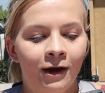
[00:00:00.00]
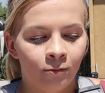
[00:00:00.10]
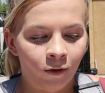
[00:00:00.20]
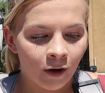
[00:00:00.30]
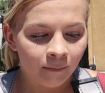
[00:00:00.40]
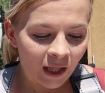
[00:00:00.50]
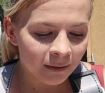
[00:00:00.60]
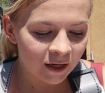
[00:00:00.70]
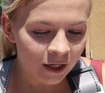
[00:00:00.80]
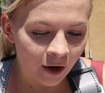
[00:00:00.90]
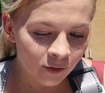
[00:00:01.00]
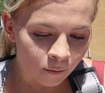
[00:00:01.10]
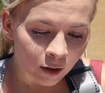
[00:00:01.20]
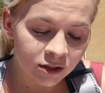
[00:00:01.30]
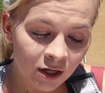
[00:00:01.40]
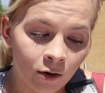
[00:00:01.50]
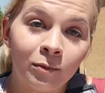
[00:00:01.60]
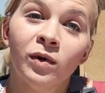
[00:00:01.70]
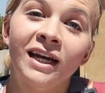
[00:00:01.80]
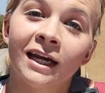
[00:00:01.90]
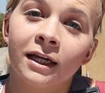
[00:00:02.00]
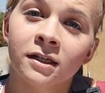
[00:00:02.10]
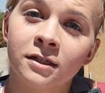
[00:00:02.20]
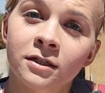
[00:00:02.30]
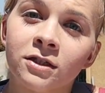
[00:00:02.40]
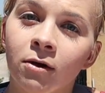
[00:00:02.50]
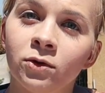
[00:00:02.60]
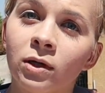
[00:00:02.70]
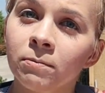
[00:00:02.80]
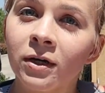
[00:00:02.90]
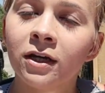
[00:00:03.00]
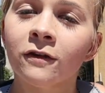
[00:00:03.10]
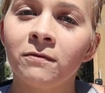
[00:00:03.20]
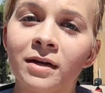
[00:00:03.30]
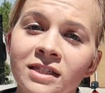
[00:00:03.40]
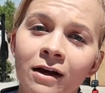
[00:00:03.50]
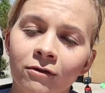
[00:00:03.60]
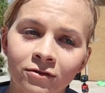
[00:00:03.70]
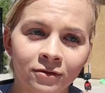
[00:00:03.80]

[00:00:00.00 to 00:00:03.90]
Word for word: right. Well, I mean, in other words, though, I'm winning. So I'm doing pretty good for that myself. That was